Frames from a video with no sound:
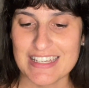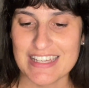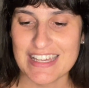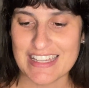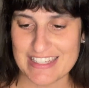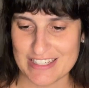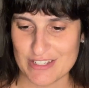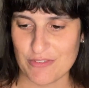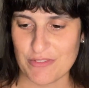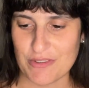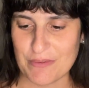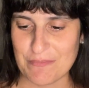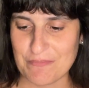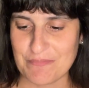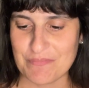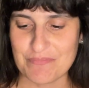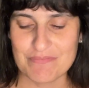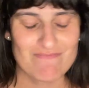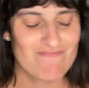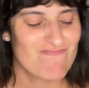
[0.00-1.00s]
any of them.
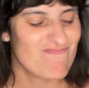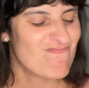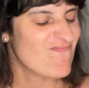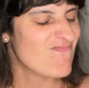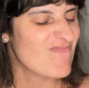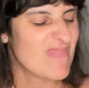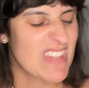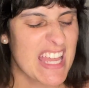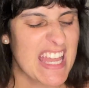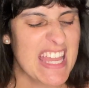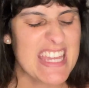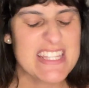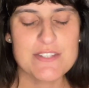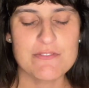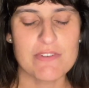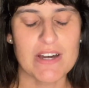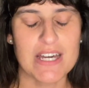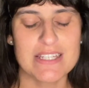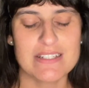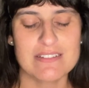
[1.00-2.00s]
It's
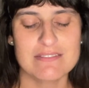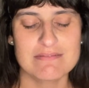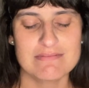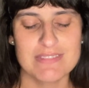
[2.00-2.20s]
fine.